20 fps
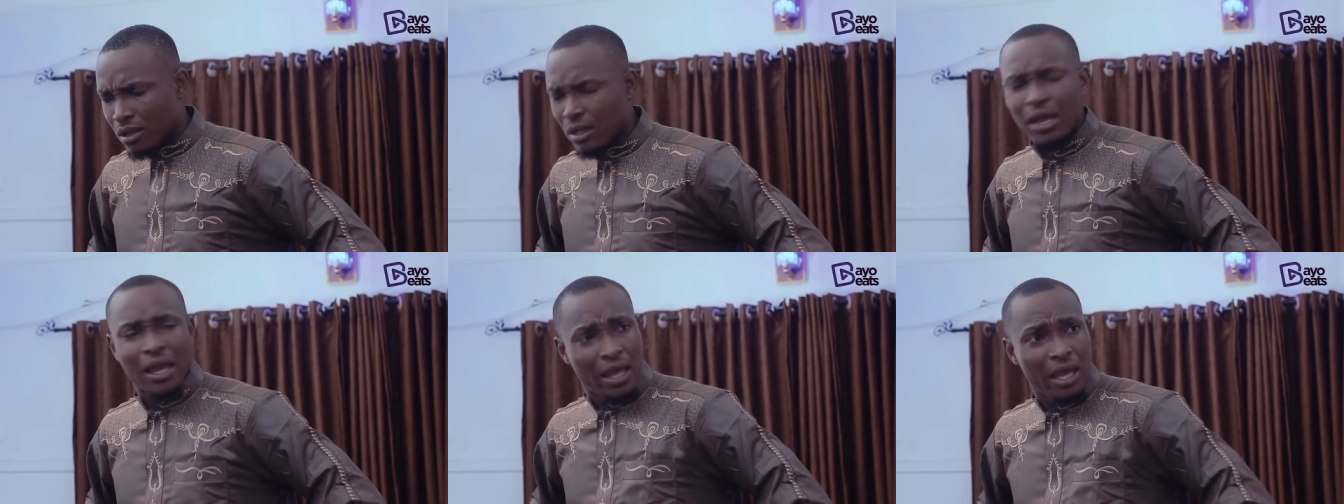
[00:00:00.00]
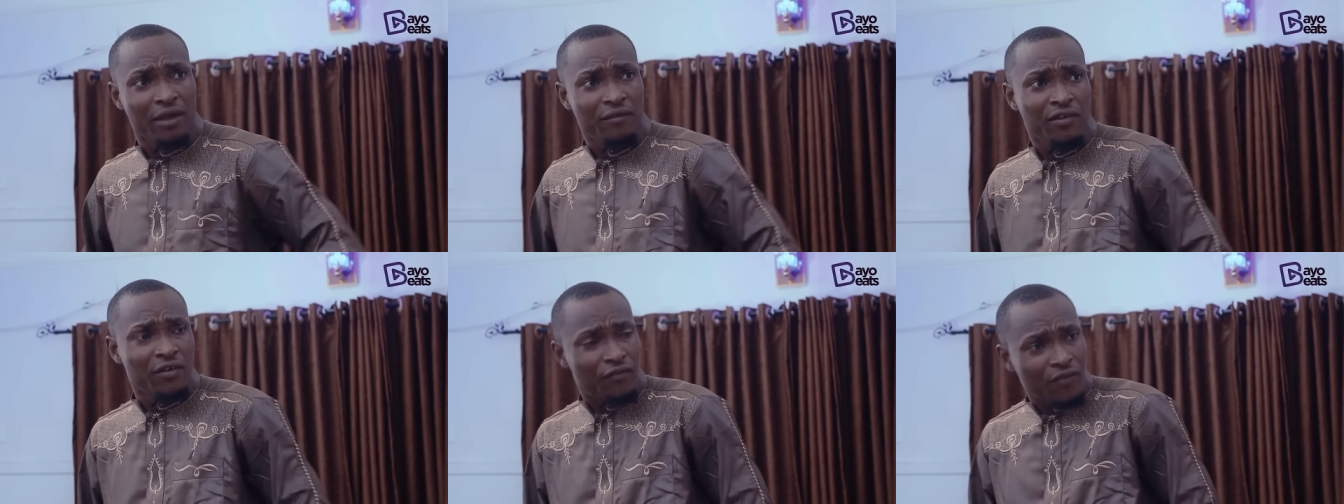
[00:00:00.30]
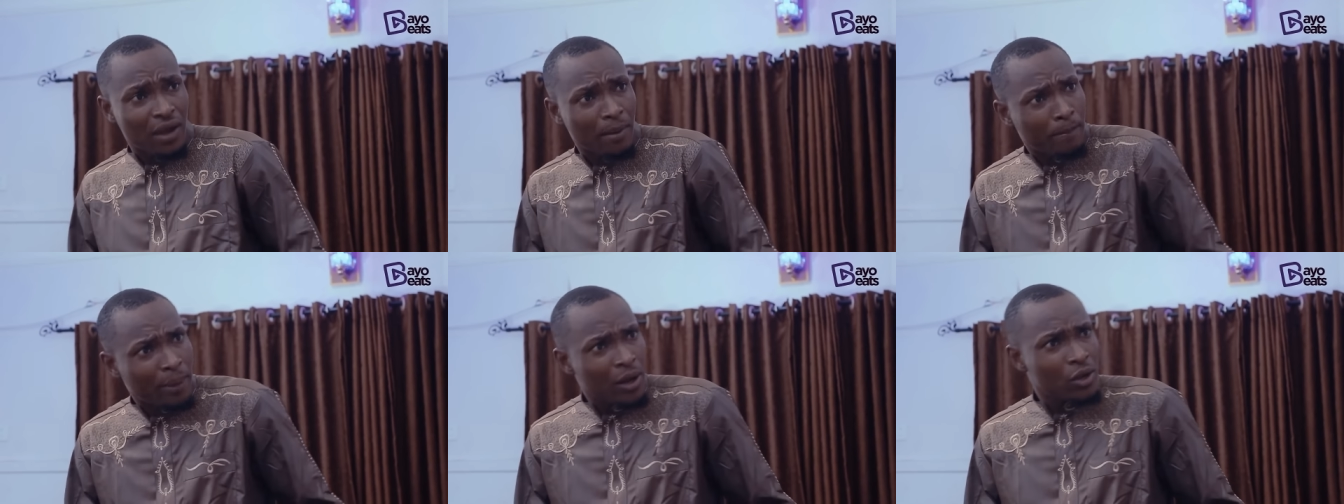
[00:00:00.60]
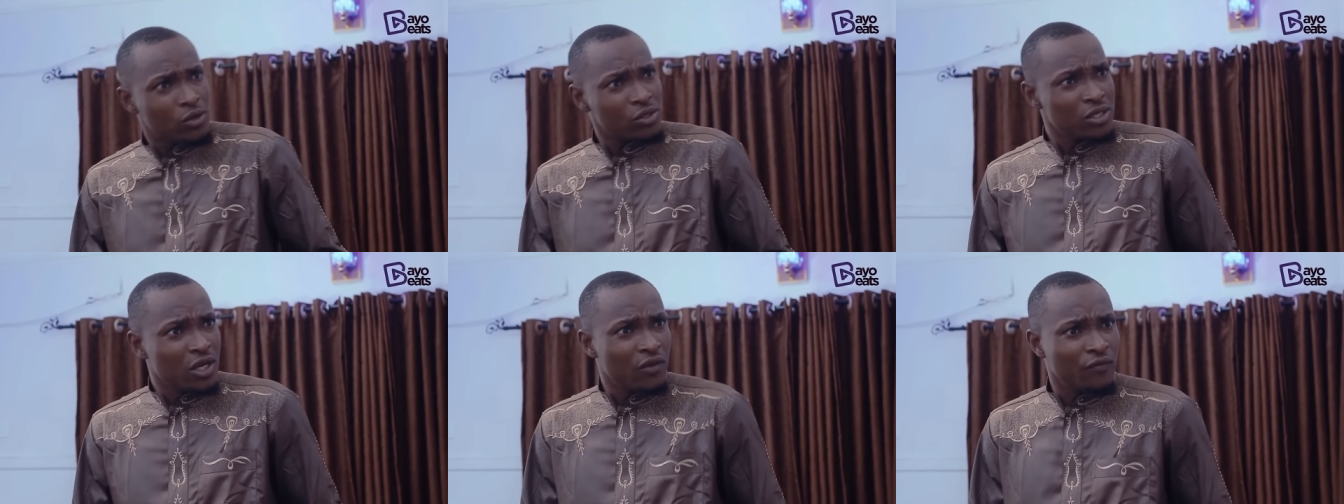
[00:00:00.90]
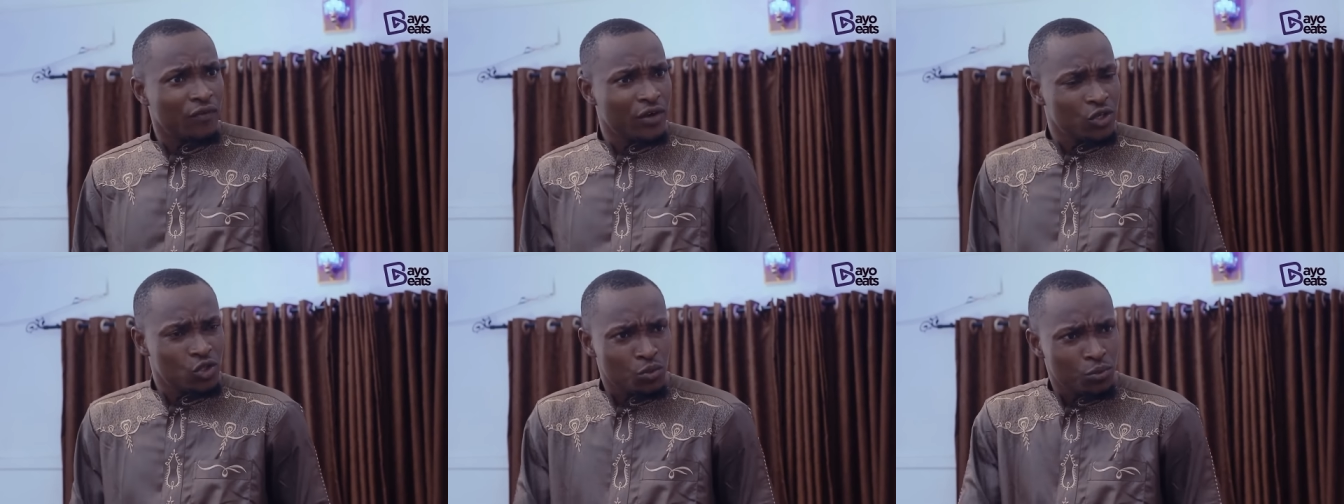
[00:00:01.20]
And even if you're Bayo's
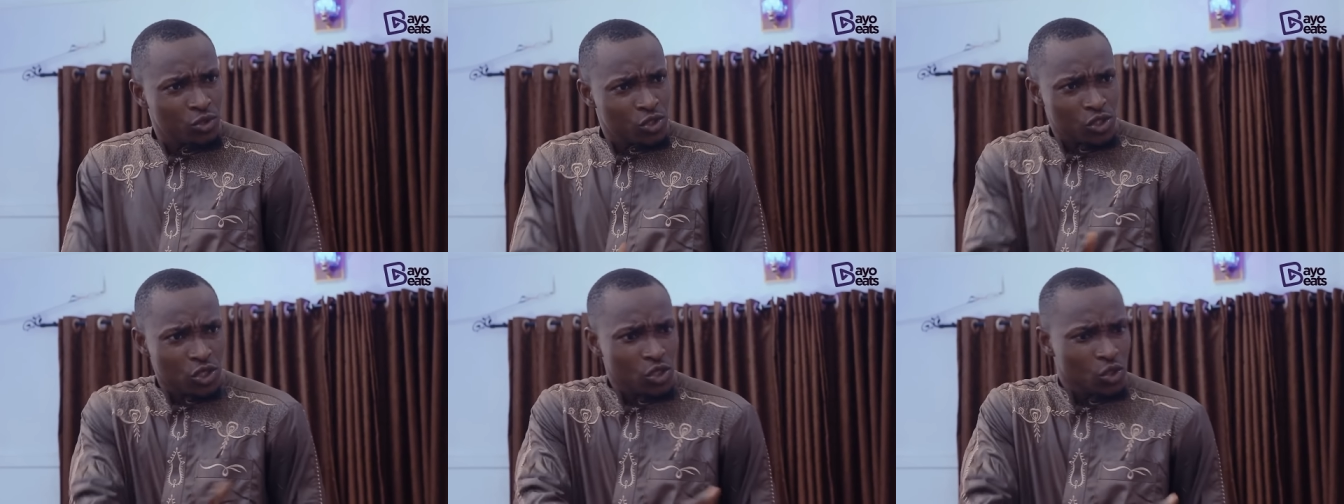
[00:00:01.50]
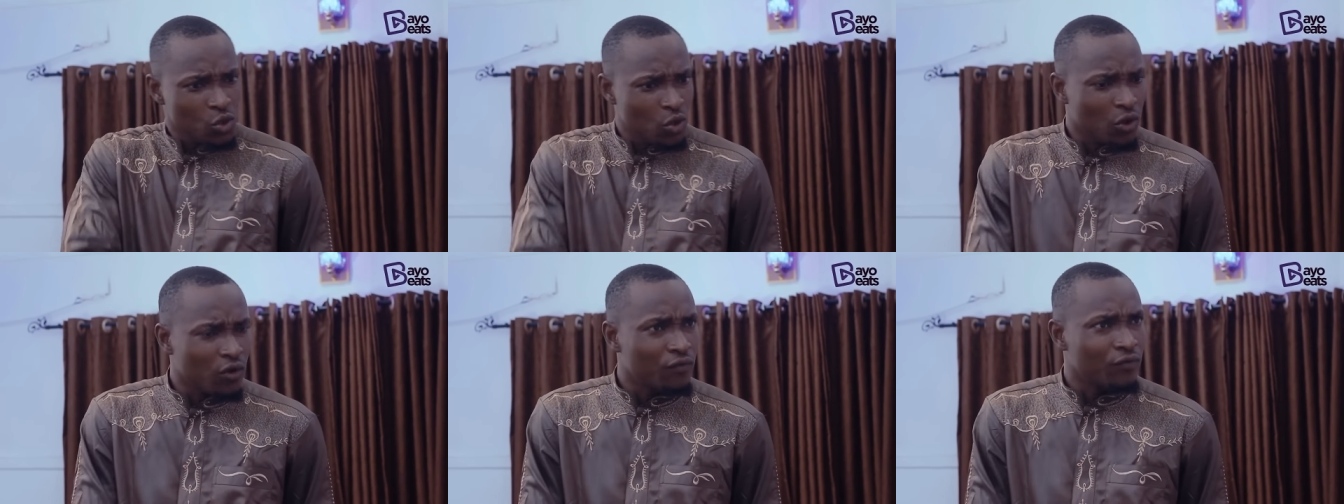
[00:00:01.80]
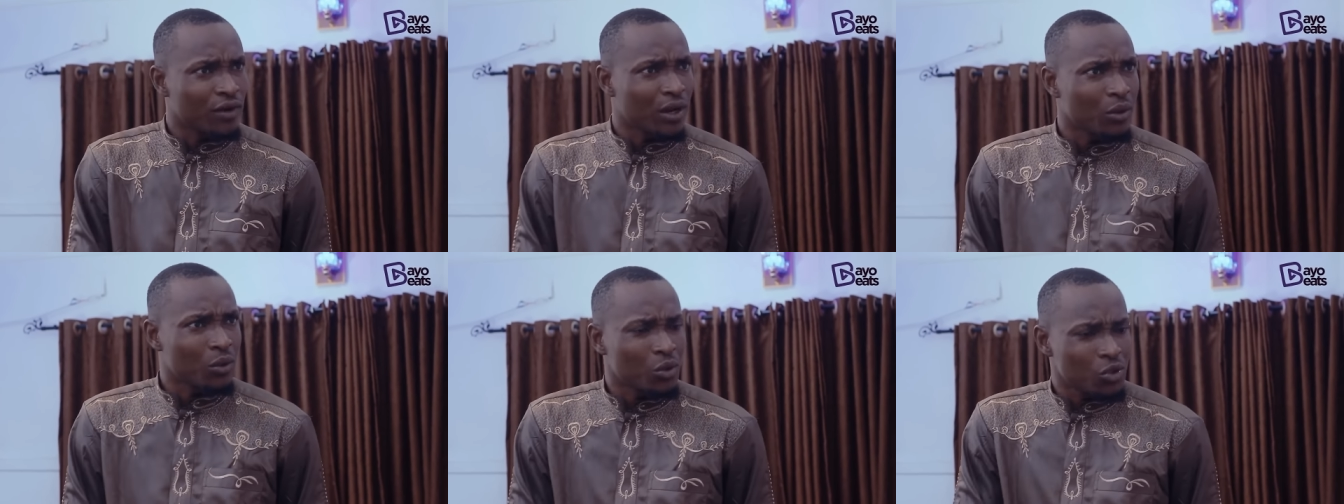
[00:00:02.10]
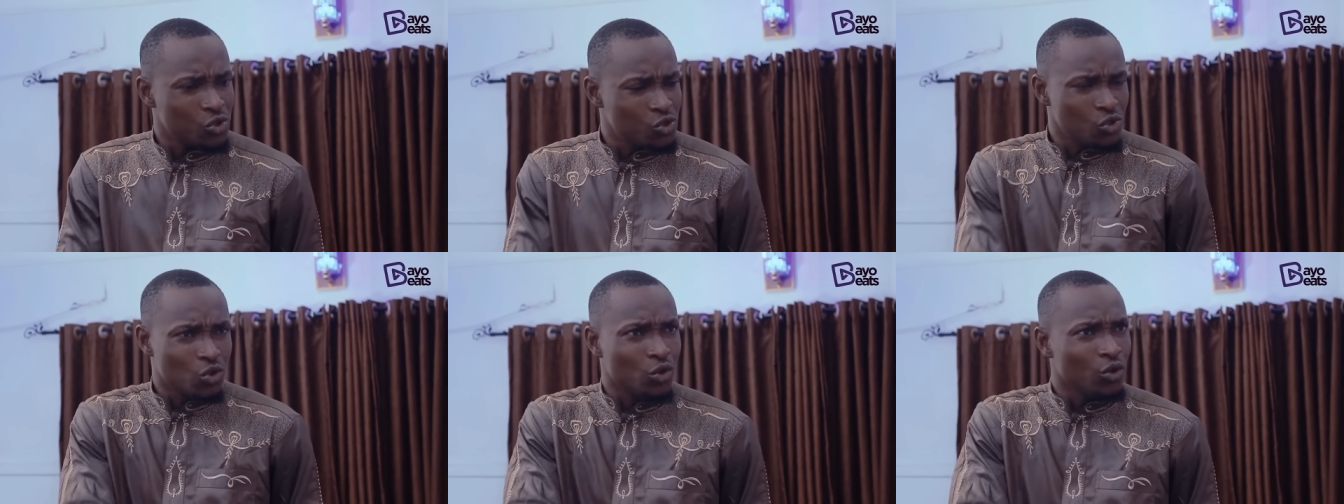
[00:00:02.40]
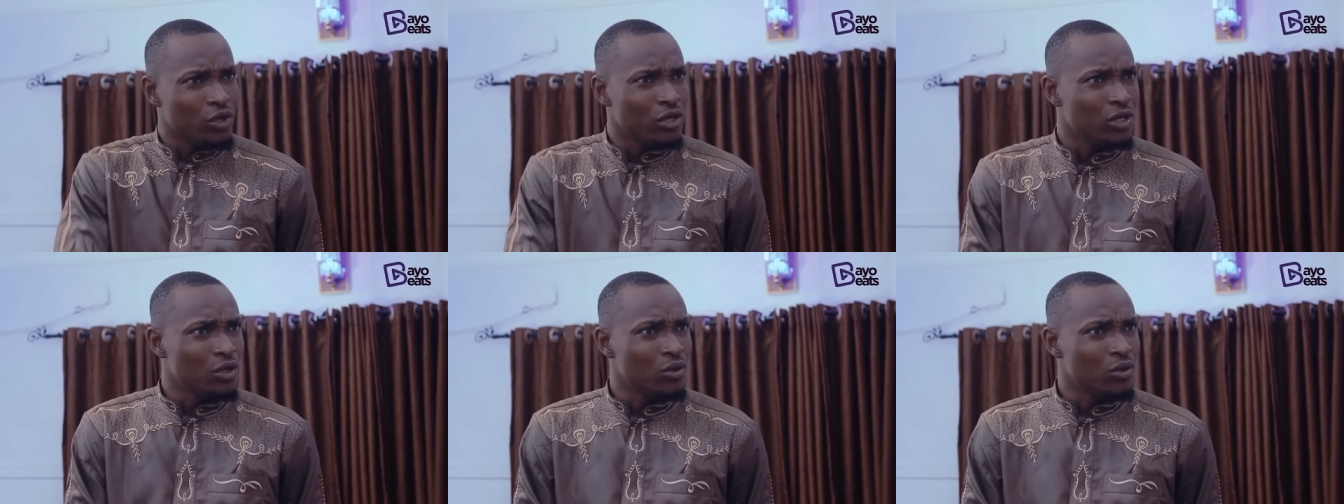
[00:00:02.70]
girlfriend, she will see you off now, not you going